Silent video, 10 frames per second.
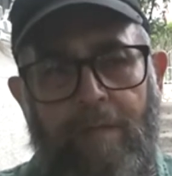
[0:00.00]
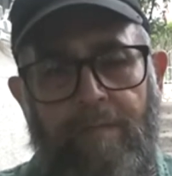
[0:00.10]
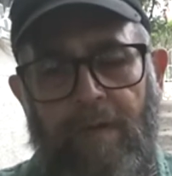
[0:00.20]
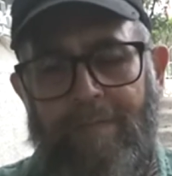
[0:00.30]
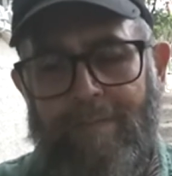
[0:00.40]

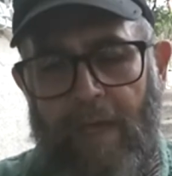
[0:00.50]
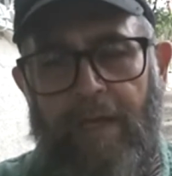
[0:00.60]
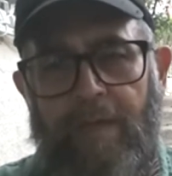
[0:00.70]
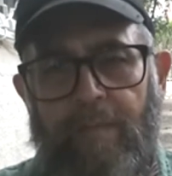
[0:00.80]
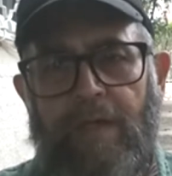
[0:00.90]
but
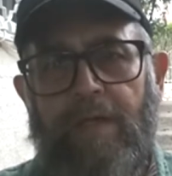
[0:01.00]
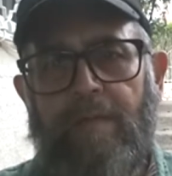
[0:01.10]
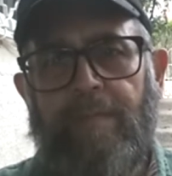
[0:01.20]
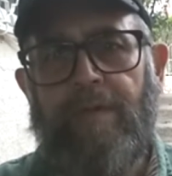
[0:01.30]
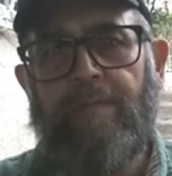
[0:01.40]
many, many
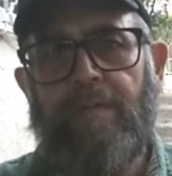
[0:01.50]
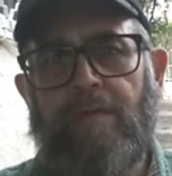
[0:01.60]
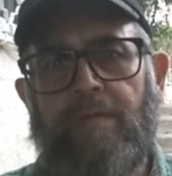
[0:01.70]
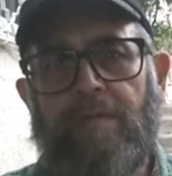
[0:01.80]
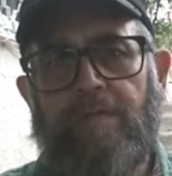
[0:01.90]
people,